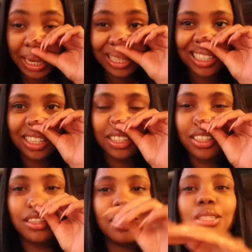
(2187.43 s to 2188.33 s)
Like
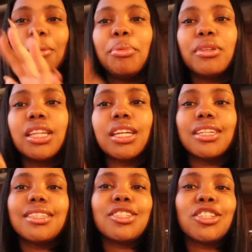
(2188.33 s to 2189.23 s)
the simple
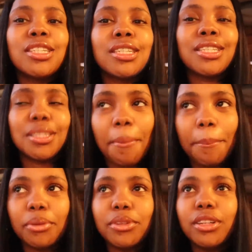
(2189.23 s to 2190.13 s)
things, just a
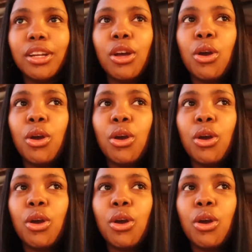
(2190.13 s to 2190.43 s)
simple